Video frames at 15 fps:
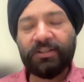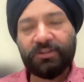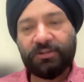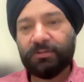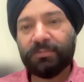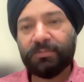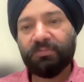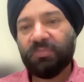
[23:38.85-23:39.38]

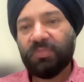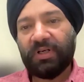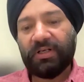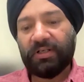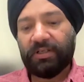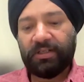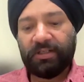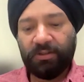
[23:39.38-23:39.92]
So
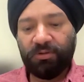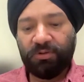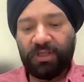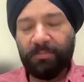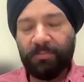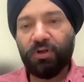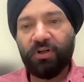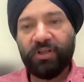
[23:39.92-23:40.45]
look,
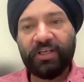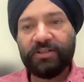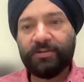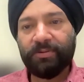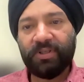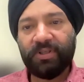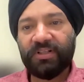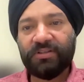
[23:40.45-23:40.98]
employee
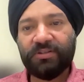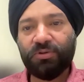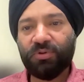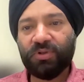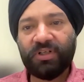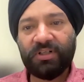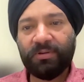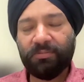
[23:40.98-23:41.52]
experience, you
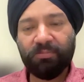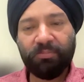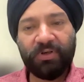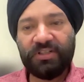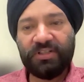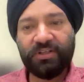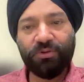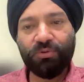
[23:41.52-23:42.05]
can
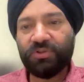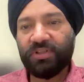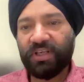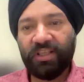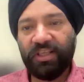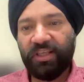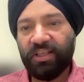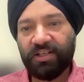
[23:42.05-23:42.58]
measure
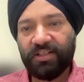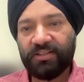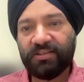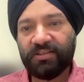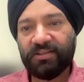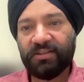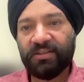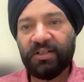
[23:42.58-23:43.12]
using EX.
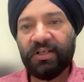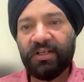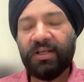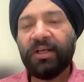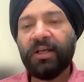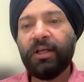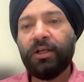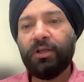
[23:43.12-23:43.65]

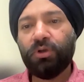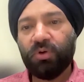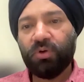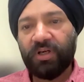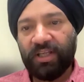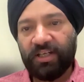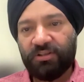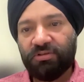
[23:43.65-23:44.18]
You
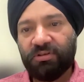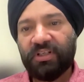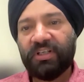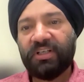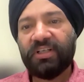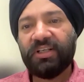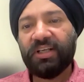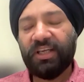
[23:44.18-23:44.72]
can
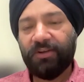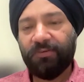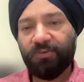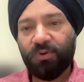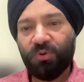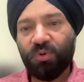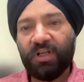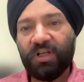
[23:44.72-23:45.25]
actually,
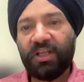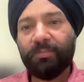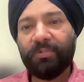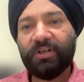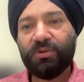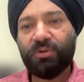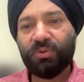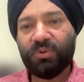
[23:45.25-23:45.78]
if you are
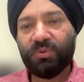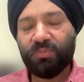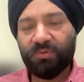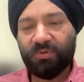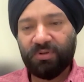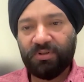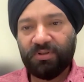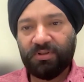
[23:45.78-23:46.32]
able to
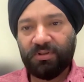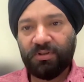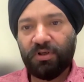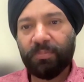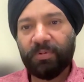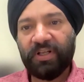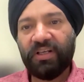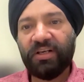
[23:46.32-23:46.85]

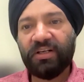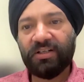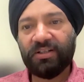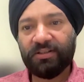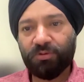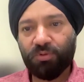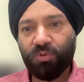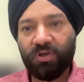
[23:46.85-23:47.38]
obtain
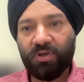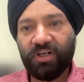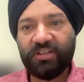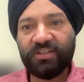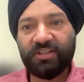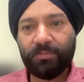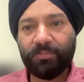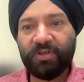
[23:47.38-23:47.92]
a
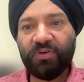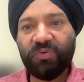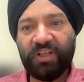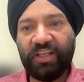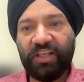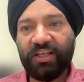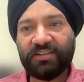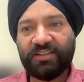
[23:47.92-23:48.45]
correlation
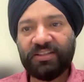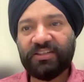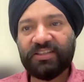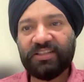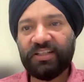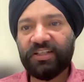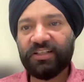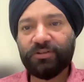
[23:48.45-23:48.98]
between EX and
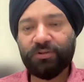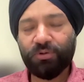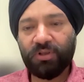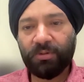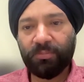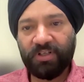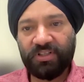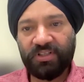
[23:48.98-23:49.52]
CX, you
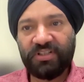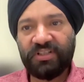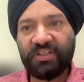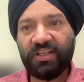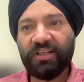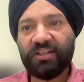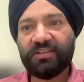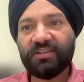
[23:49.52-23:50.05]
can measure
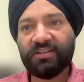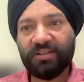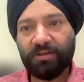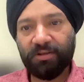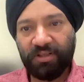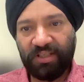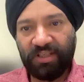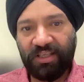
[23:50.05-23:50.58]
CX,
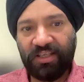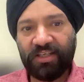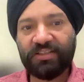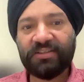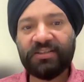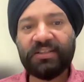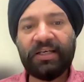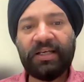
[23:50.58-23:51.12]

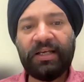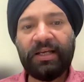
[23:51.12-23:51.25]
EX.